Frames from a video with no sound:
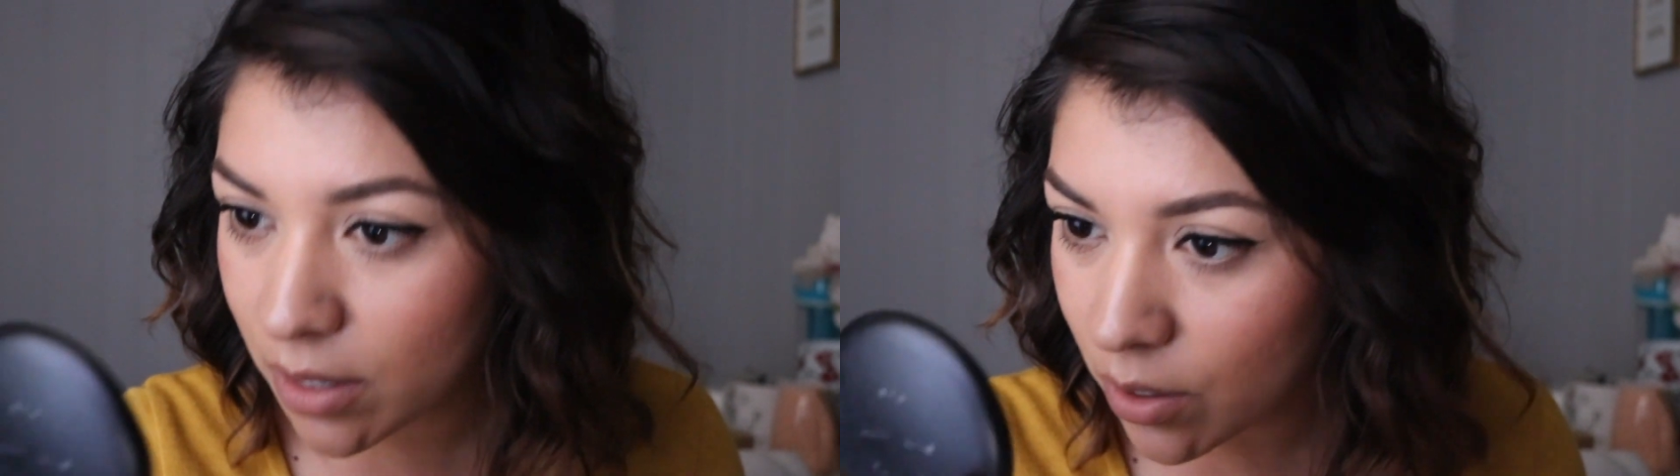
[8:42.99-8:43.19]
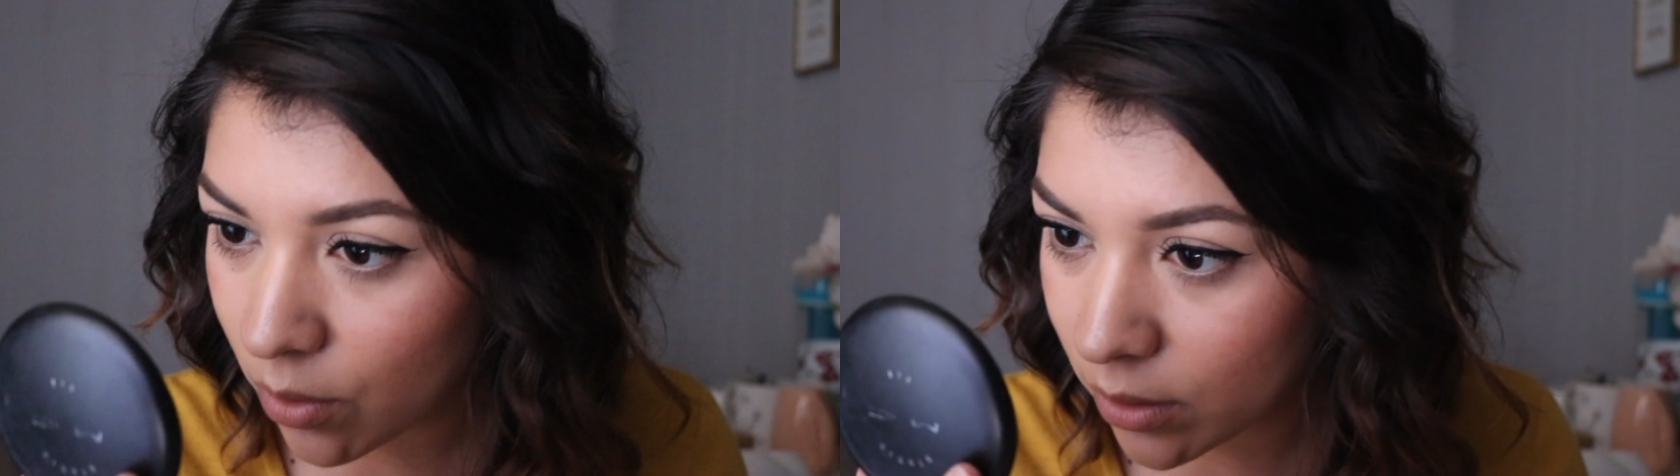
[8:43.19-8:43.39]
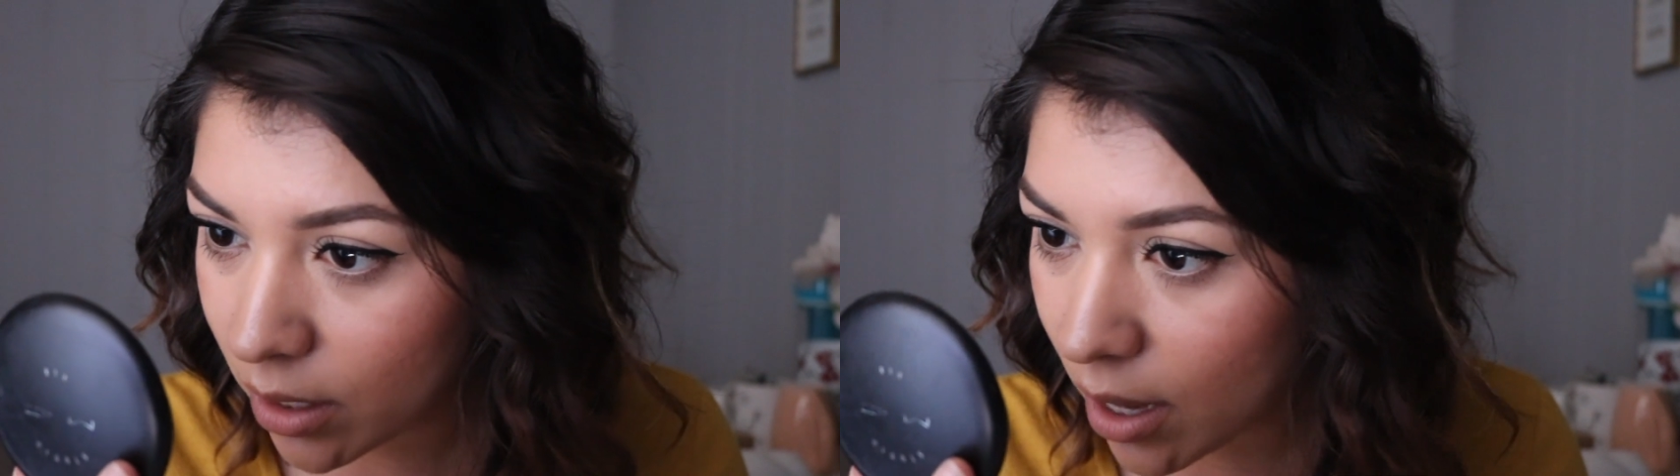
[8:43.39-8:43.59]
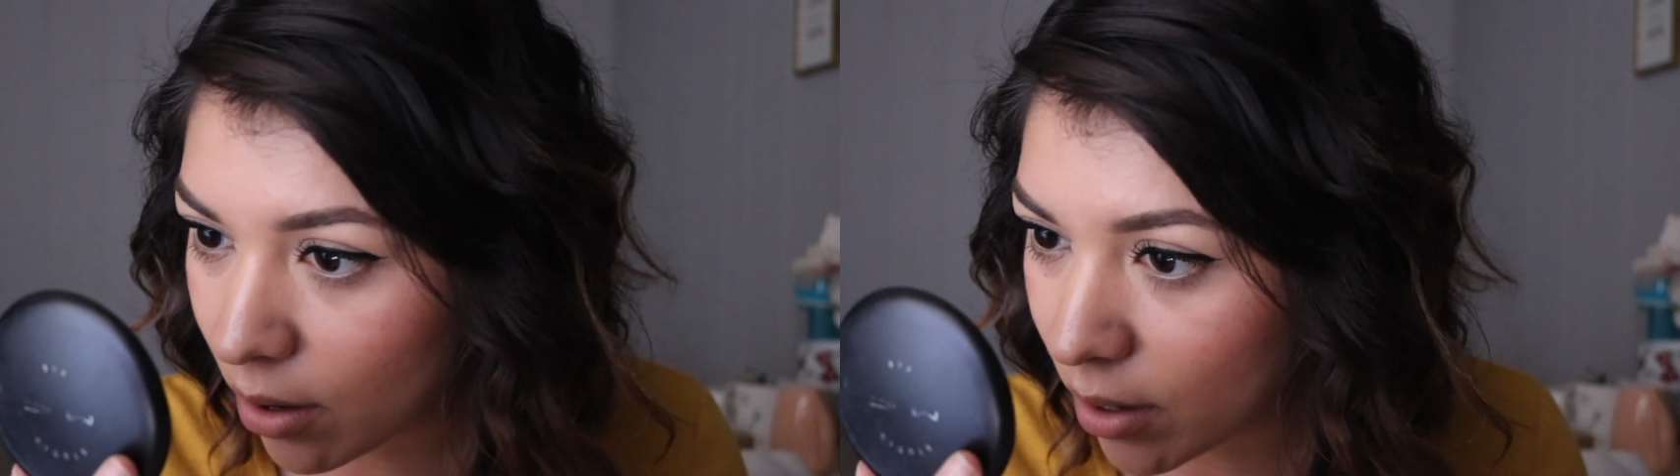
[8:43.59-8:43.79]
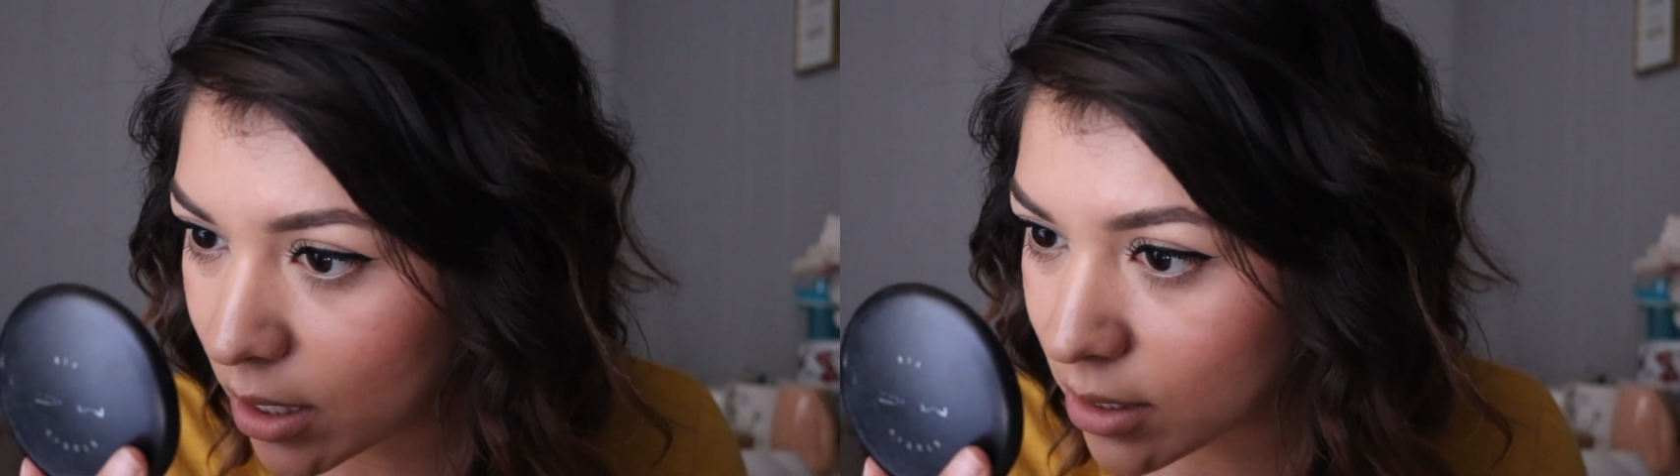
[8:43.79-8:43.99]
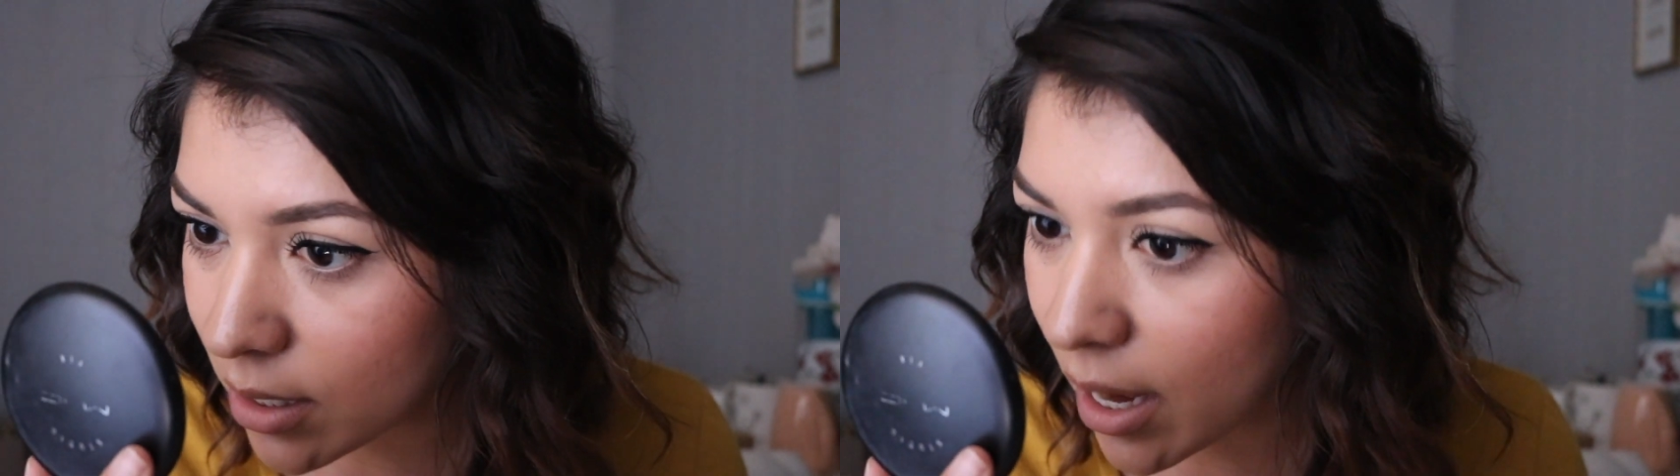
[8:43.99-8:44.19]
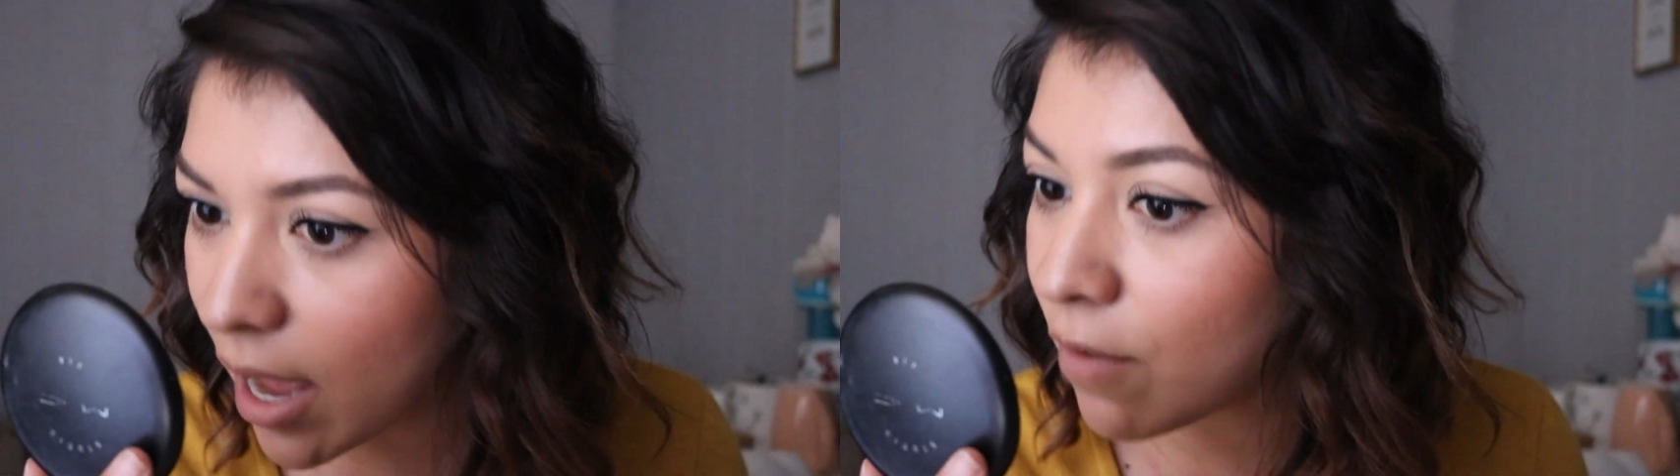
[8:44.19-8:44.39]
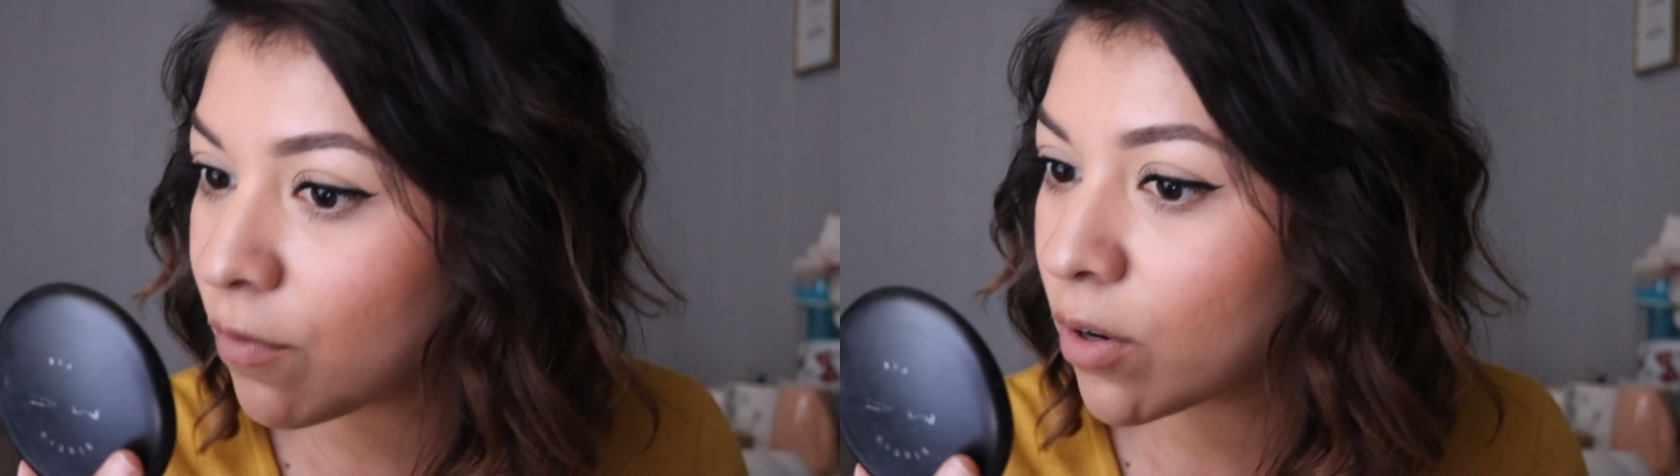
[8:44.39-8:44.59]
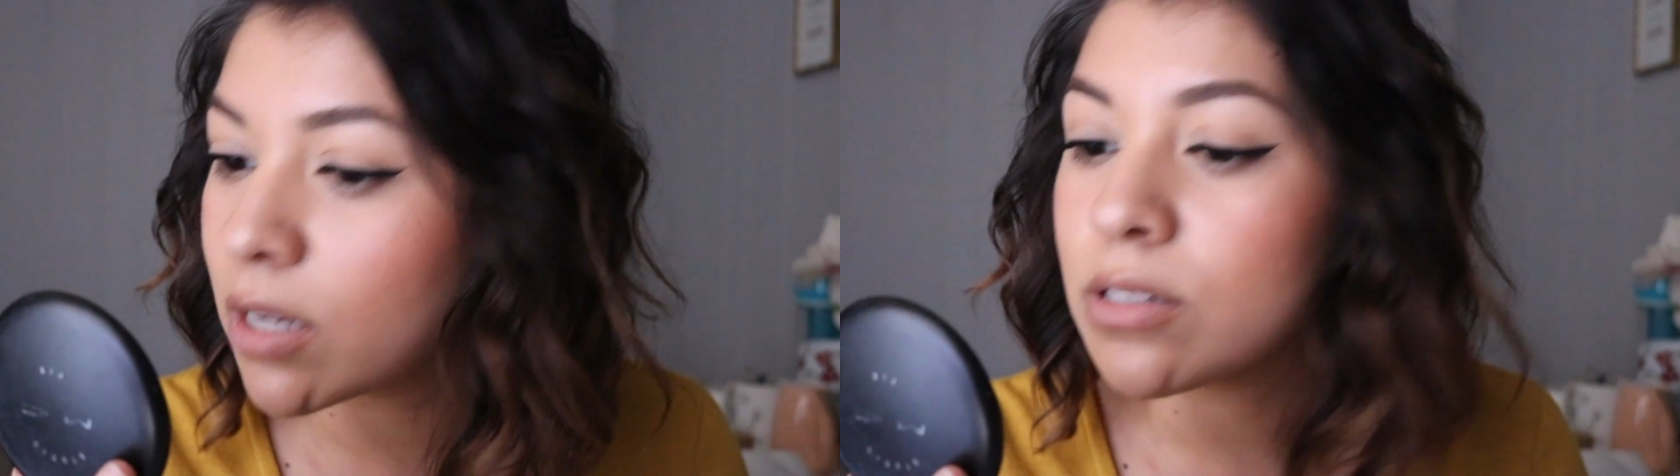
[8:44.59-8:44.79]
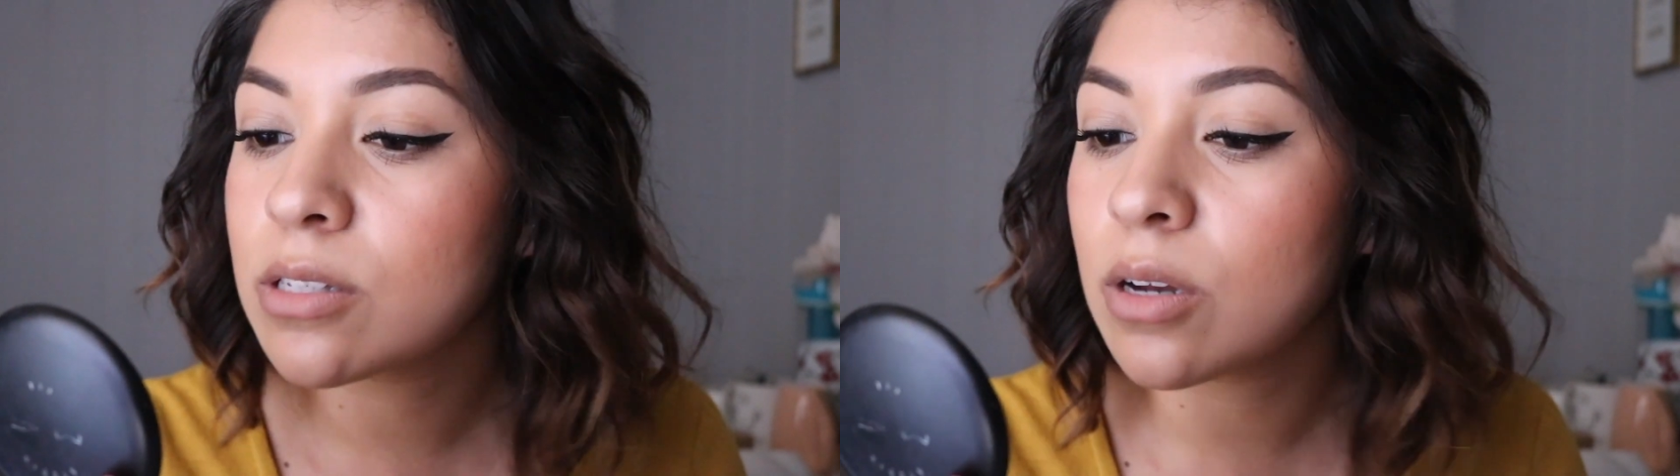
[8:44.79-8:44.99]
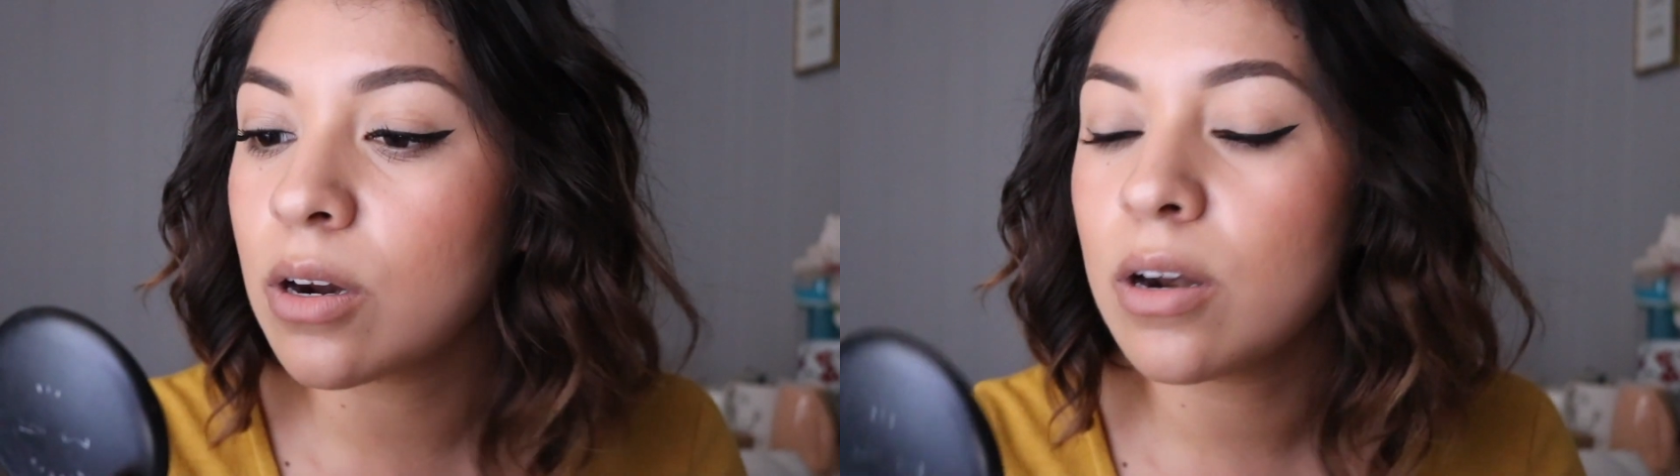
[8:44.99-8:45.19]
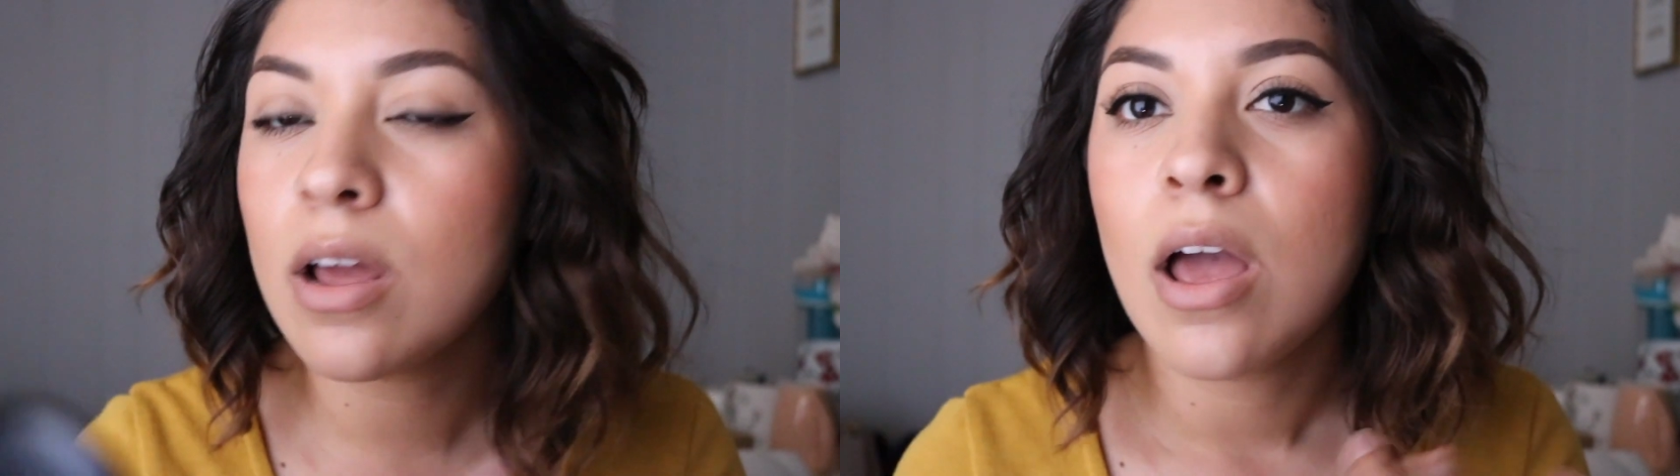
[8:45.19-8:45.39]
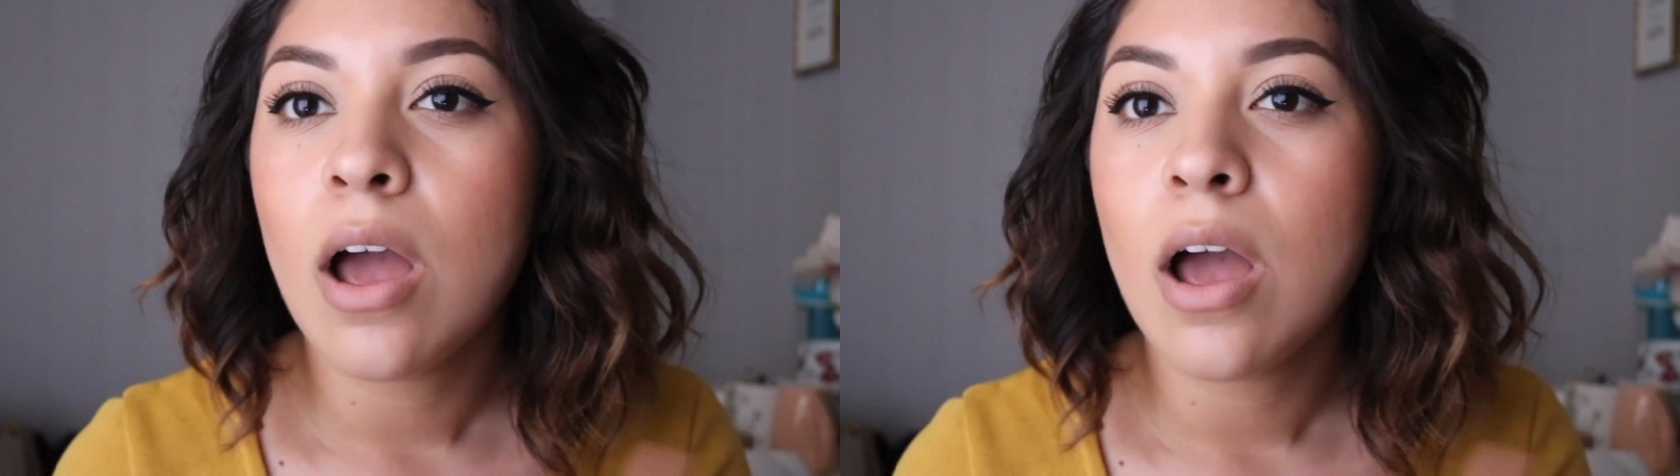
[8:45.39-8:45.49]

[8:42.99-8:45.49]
The only areas that I have for concern